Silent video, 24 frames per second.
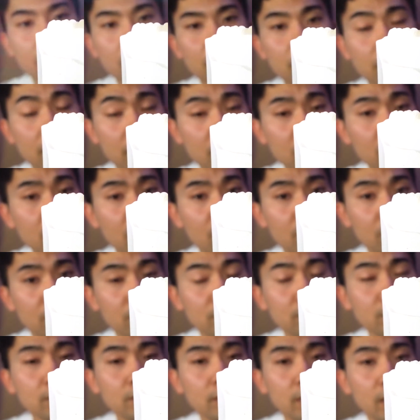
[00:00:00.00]
Here's a
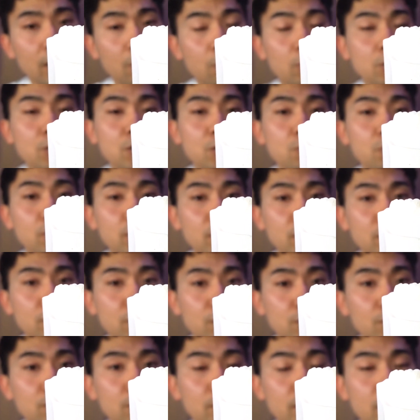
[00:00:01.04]
model, and what you want to
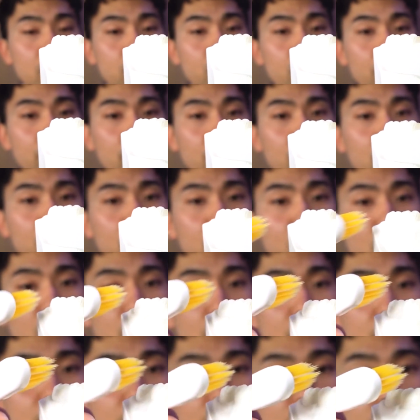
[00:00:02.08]
do is bring your
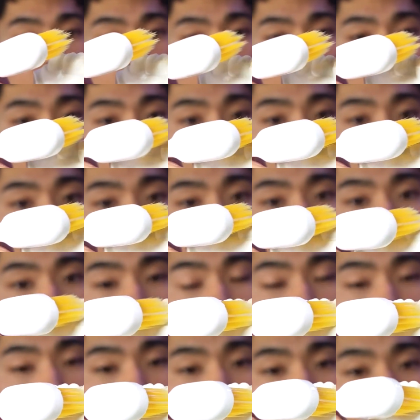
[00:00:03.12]
toothbrush
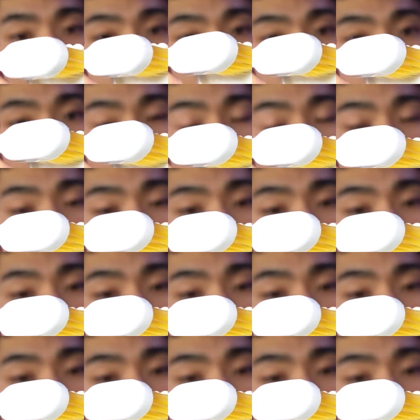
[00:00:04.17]
against the gum line